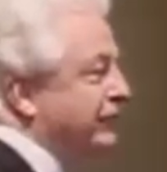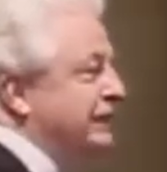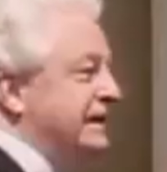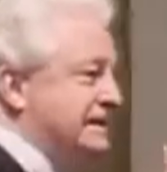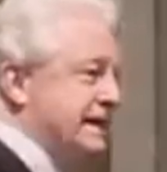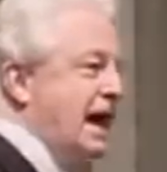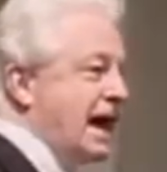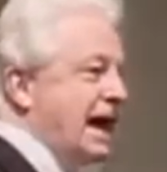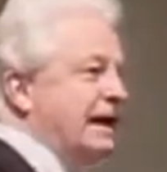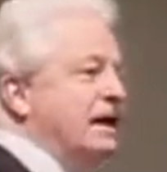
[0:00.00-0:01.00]
to
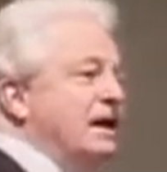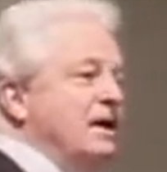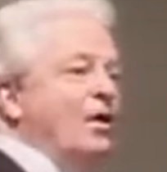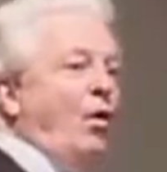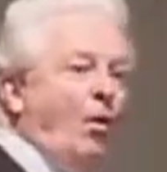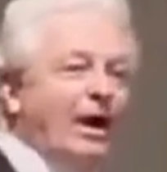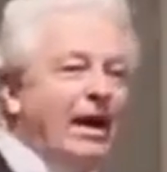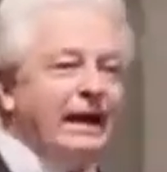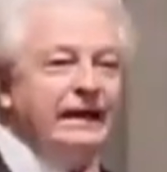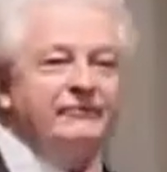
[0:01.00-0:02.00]
decide where
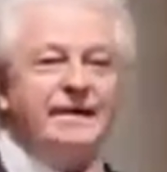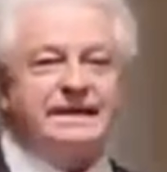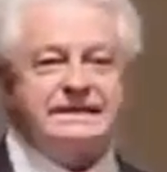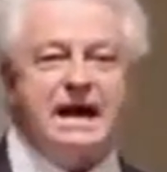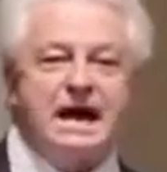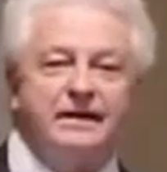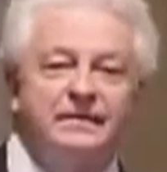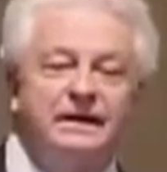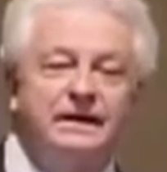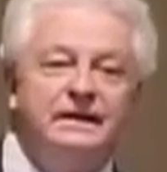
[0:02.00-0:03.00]
I give my time.
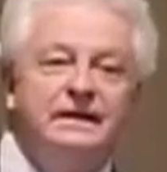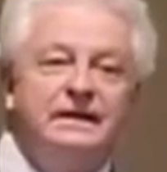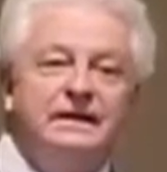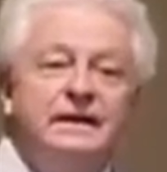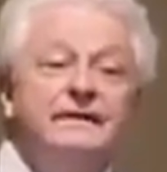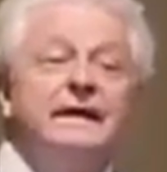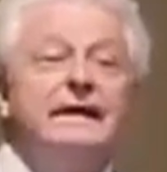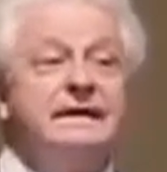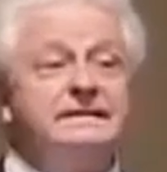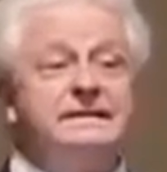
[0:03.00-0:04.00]
The
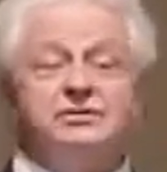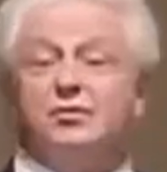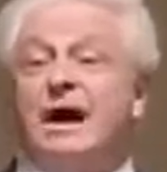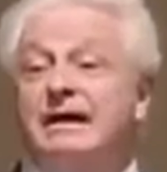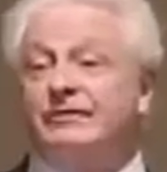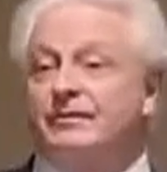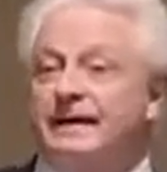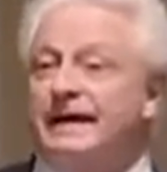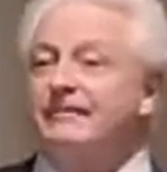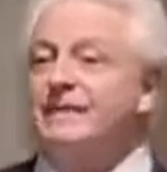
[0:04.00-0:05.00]
easiest way for me to
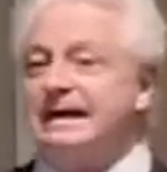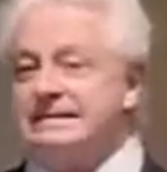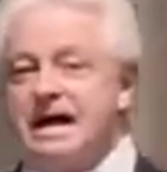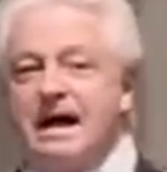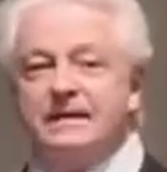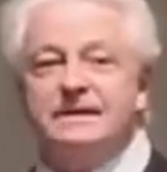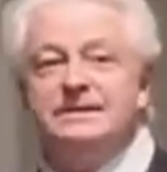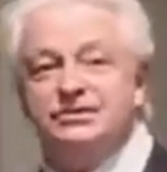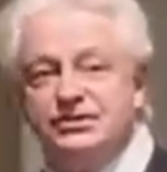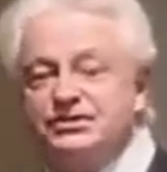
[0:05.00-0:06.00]
give my time is
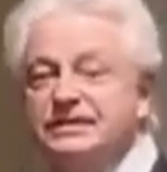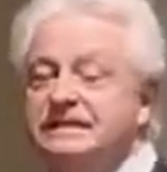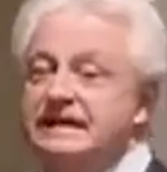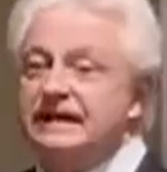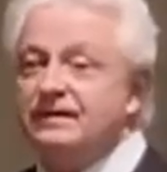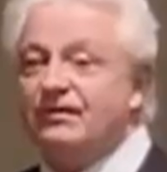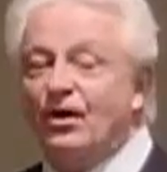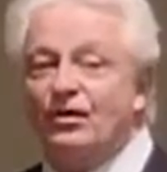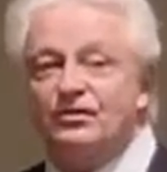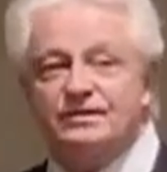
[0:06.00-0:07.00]
just to tend to
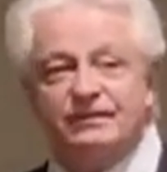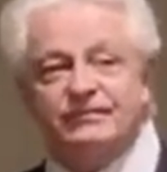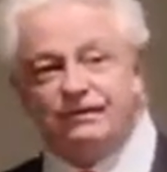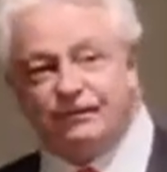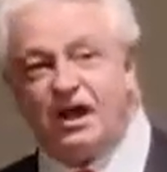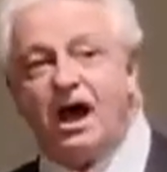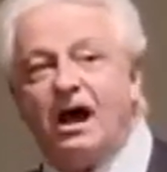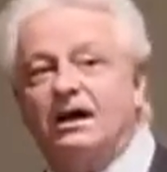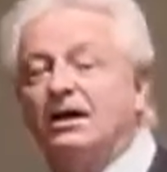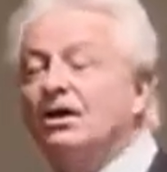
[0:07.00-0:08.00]
those of the
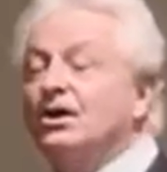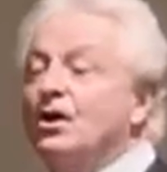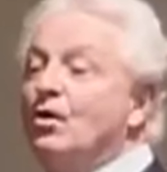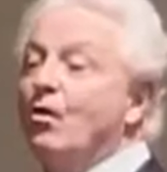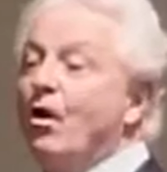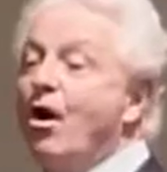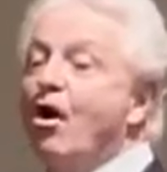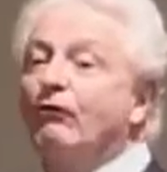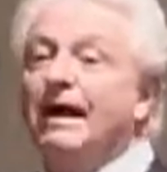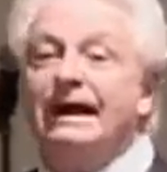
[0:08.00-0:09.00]
flock who are
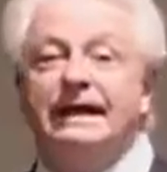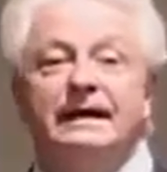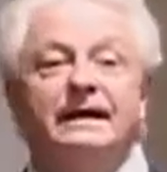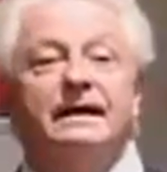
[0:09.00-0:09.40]
already